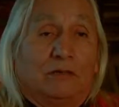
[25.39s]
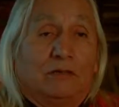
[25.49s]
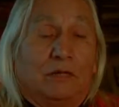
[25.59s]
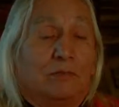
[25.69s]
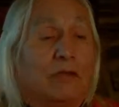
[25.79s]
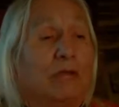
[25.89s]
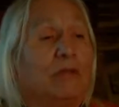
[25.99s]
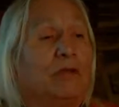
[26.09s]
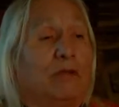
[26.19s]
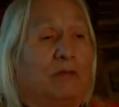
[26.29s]
Someday,
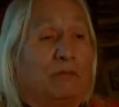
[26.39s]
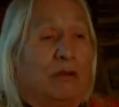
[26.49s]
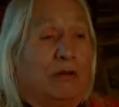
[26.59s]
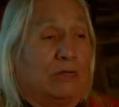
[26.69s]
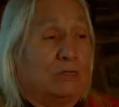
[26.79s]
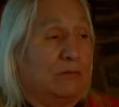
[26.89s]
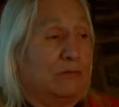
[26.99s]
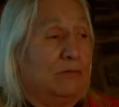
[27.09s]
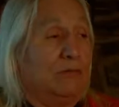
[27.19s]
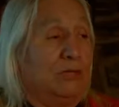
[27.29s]
when your parents,
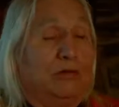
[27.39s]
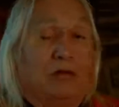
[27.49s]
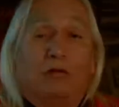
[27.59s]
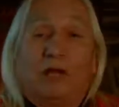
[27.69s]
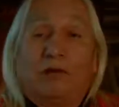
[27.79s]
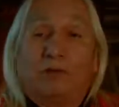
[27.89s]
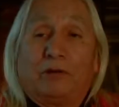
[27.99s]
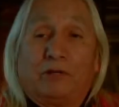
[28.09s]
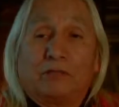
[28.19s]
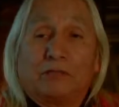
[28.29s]
when you are
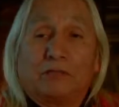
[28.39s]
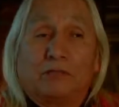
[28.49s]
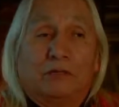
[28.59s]
grandparents,